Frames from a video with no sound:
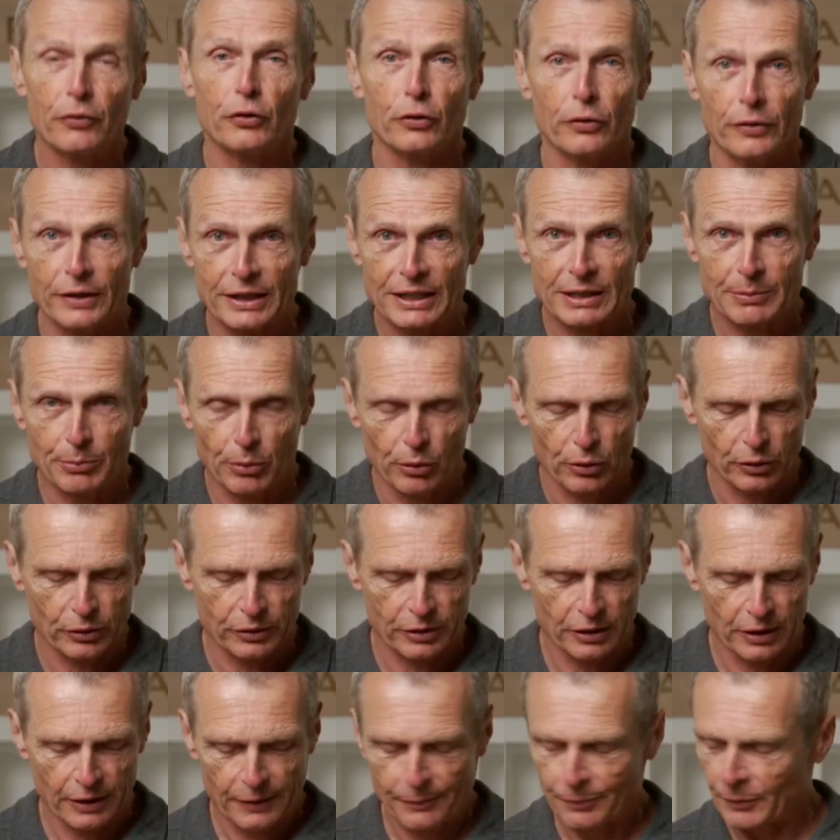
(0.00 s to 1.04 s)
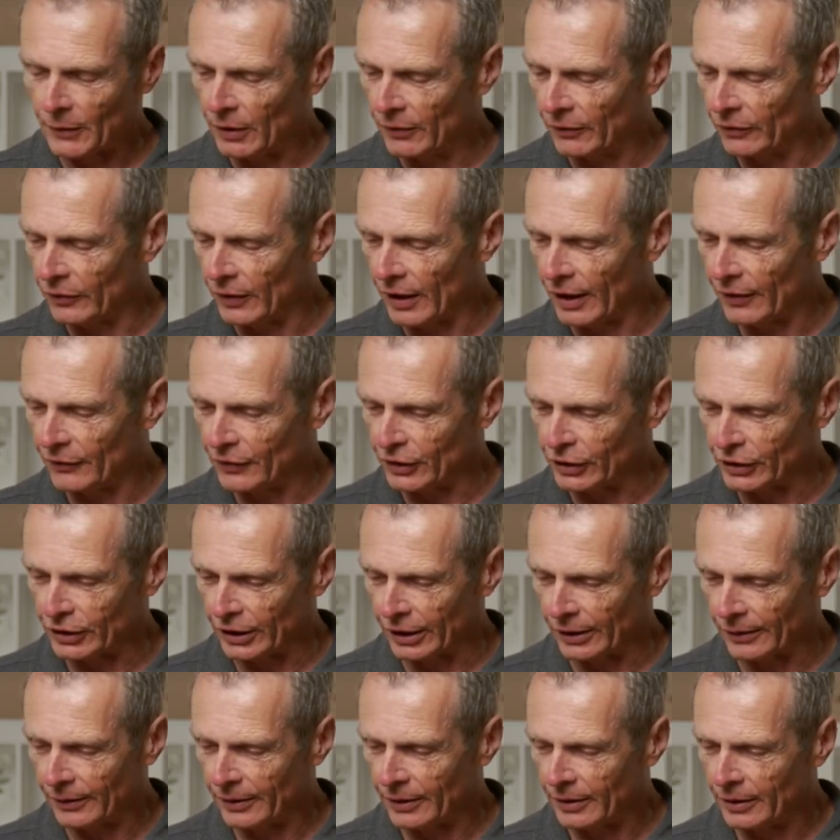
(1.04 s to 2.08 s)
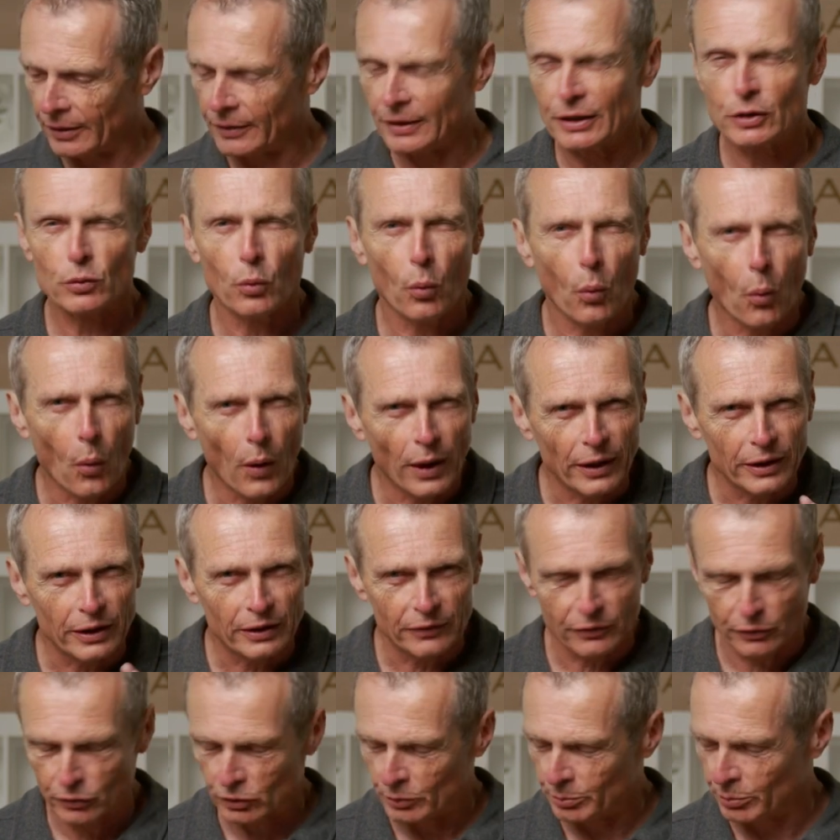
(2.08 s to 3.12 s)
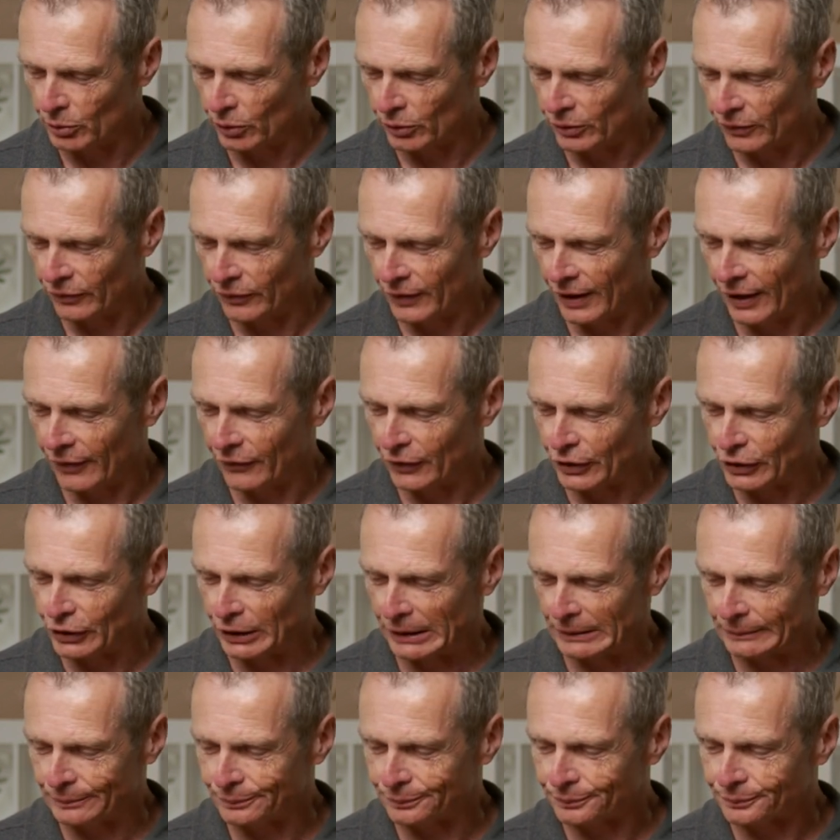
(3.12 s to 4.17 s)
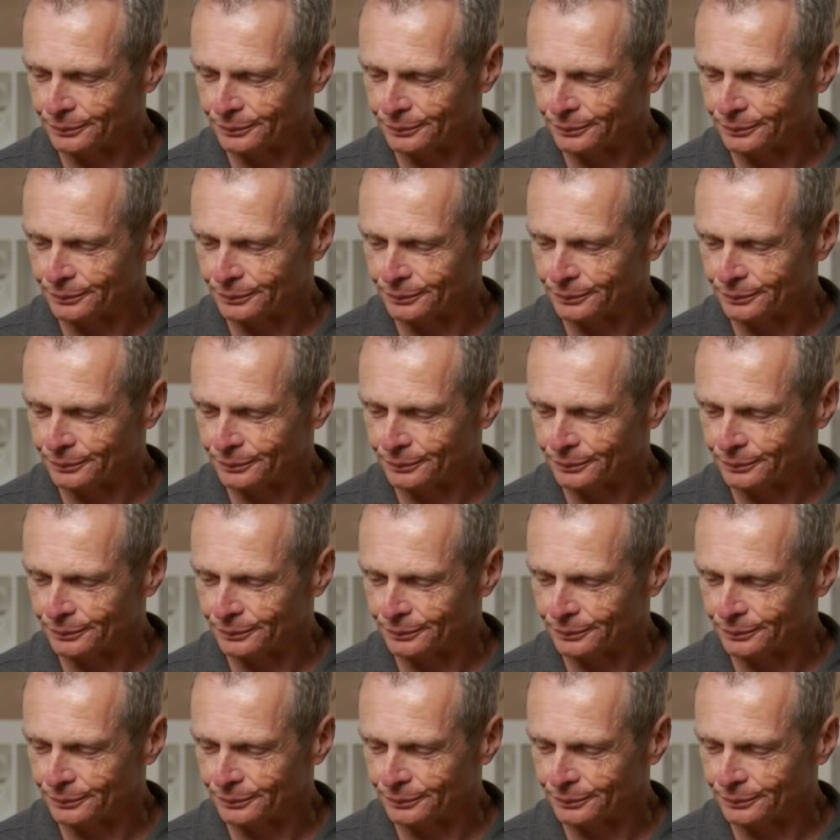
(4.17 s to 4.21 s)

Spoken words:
through this sport of fly fishing, this wonderful sport of fly fishing.